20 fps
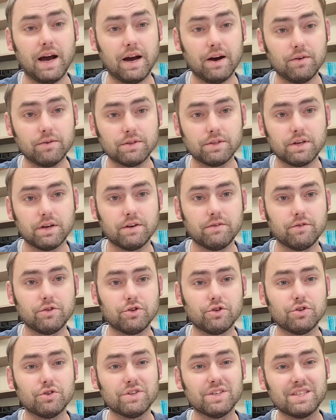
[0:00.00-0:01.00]
outside of the
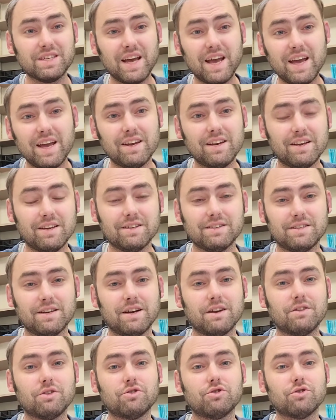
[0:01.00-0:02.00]
churches and
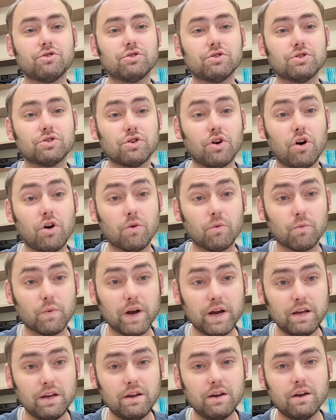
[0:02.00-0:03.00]
inside of the churches
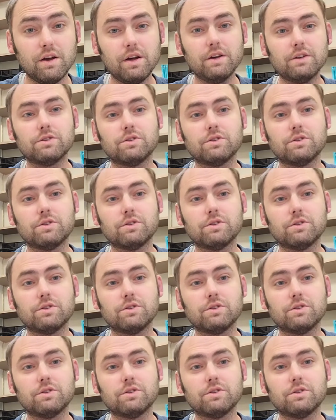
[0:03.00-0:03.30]
already.